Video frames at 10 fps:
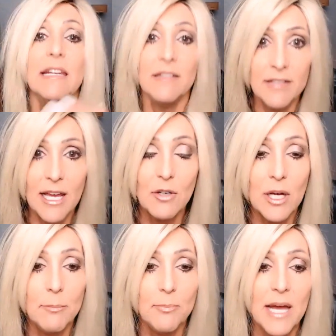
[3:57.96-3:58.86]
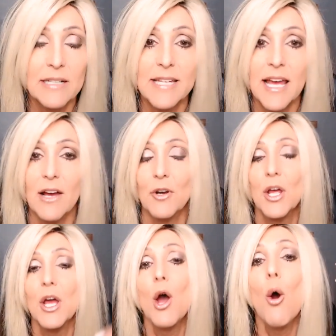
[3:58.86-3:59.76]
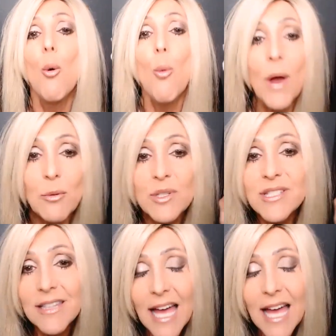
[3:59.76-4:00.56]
It's now come back down. When was the